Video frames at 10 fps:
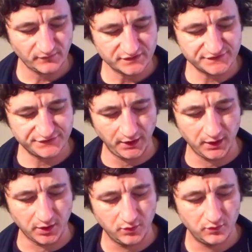
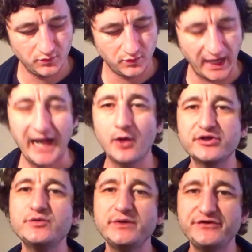So, how
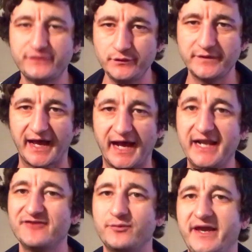can we do
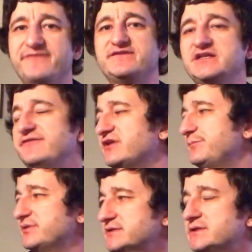that if we have to live in a
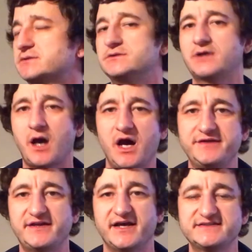political
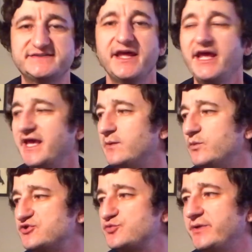context in
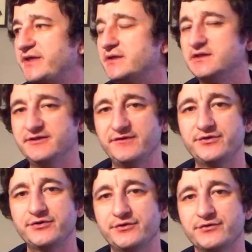which we live
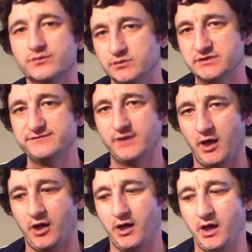under the rule of
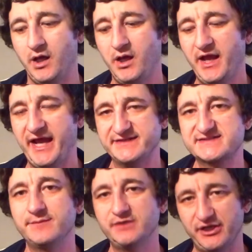law and
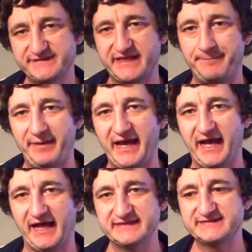some laws get
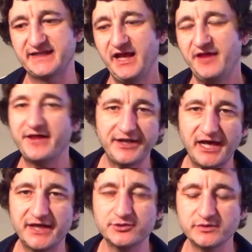passed that
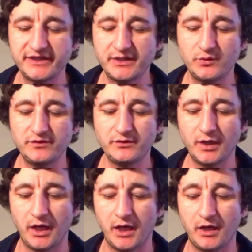not only
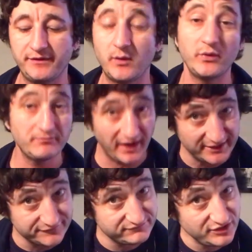that we
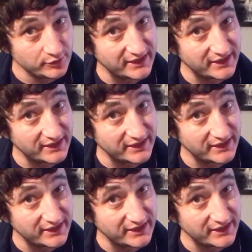might have